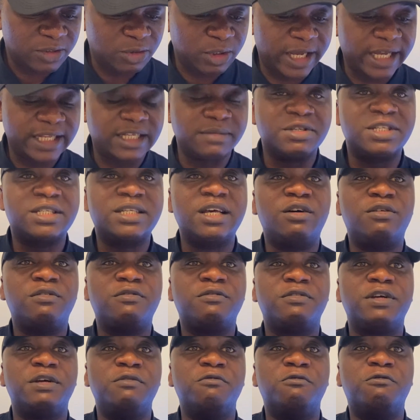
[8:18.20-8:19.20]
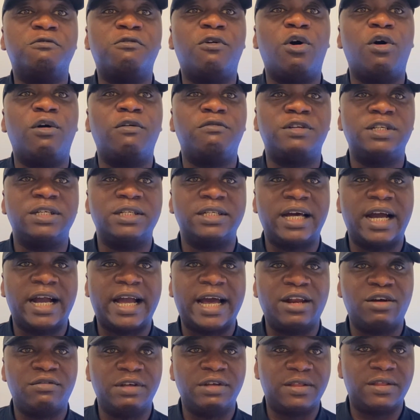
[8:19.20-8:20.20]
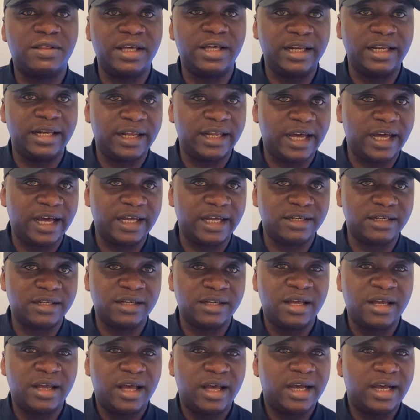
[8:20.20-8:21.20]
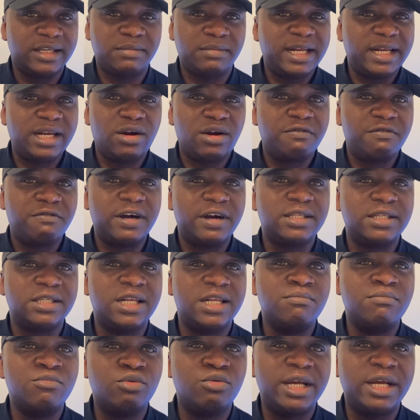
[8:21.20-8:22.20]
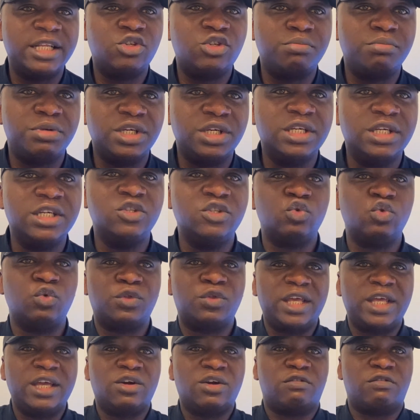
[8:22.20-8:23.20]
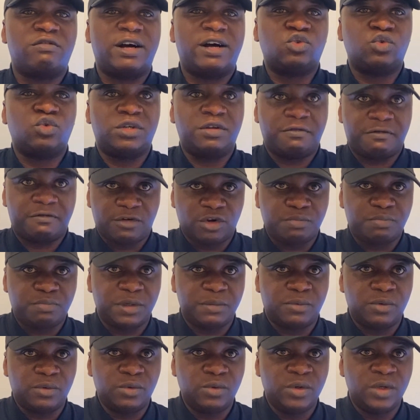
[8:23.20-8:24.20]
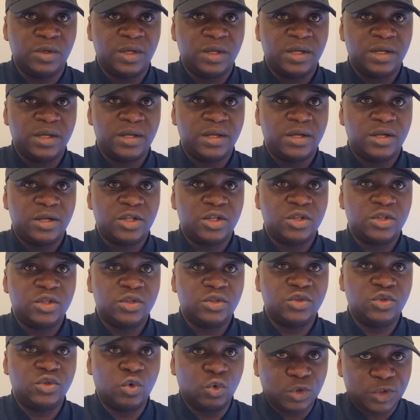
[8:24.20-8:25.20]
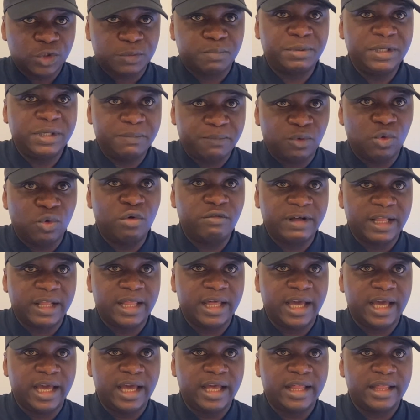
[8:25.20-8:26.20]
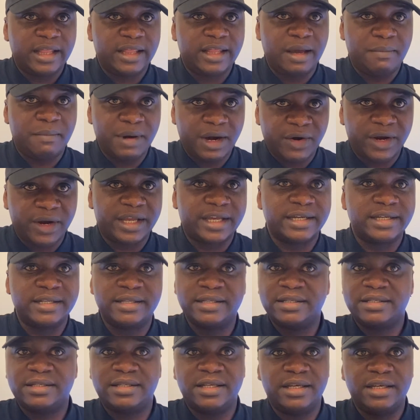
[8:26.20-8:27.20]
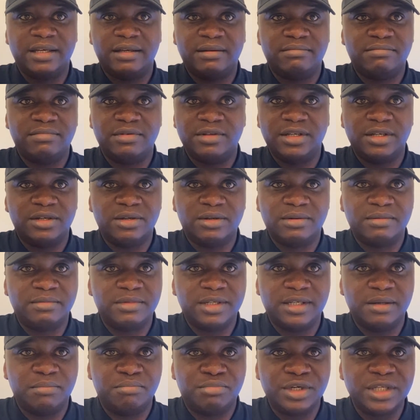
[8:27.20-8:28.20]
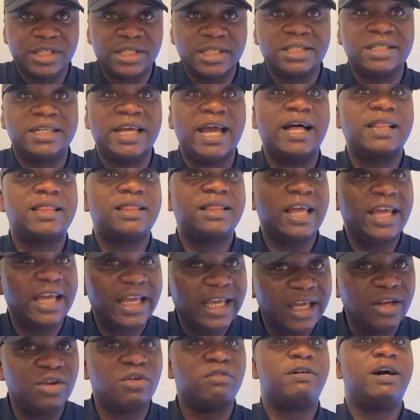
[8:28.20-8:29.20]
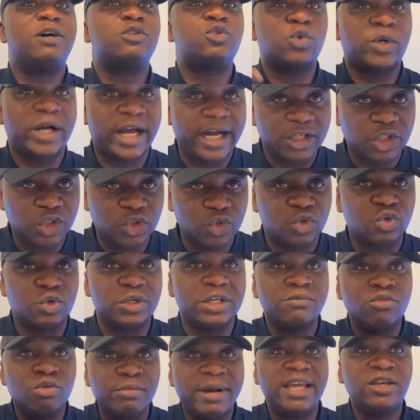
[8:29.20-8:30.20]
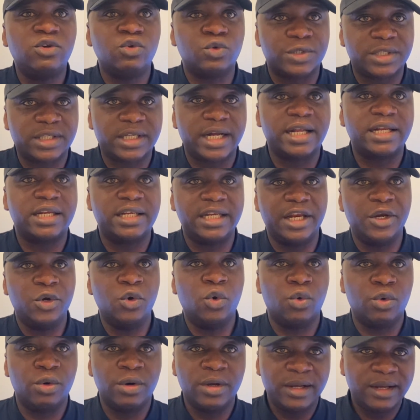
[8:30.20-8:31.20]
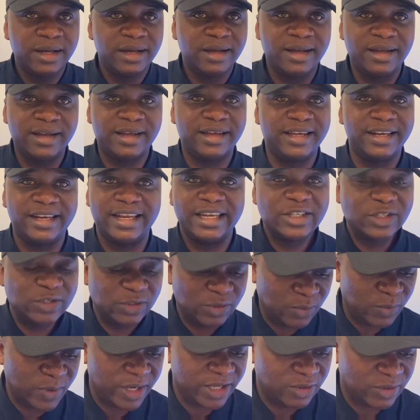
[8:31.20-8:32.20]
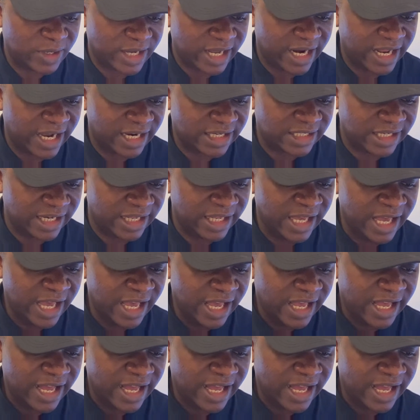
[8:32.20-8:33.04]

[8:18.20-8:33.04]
get himself involved in that kind of a thing. And as a matter of fact, the moment you begin to think of how to defraud people, those people over there, the Americans, the British, they are thinking of how to catch you. So the moment you start, they know there's no way you can actually